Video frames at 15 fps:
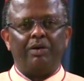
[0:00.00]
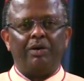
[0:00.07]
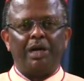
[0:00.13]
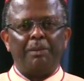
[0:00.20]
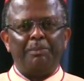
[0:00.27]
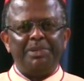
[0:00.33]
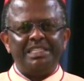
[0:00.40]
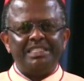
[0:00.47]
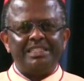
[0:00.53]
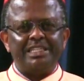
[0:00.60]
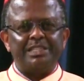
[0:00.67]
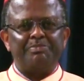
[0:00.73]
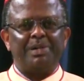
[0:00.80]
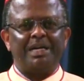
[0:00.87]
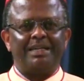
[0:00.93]
or a
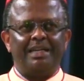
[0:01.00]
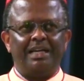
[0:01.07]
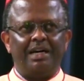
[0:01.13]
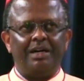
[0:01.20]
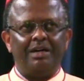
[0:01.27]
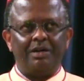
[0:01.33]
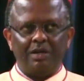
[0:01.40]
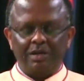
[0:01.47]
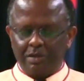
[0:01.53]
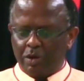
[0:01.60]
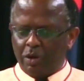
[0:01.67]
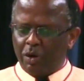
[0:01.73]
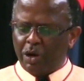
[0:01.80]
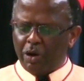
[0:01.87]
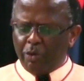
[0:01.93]
business partner,
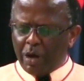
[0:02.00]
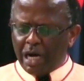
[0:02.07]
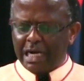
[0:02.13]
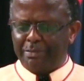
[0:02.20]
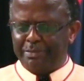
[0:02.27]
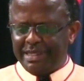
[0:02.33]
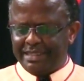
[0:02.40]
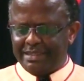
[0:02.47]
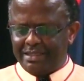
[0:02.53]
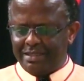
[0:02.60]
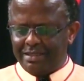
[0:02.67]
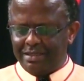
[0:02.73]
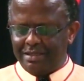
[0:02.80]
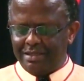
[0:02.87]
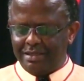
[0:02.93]
or a
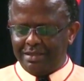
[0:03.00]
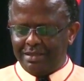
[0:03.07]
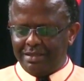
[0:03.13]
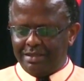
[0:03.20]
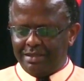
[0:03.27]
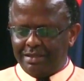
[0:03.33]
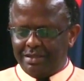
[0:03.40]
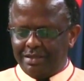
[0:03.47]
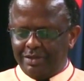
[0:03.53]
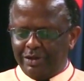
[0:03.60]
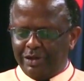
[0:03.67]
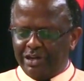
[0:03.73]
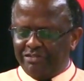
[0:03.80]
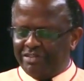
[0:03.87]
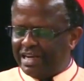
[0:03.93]
workmate,
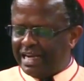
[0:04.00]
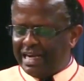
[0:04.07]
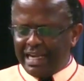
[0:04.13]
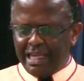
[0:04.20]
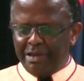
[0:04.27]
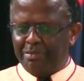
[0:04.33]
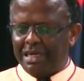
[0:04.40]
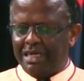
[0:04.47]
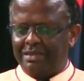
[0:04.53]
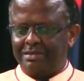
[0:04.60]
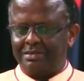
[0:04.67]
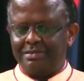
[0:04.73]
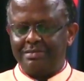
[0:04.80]
or even a neighbor?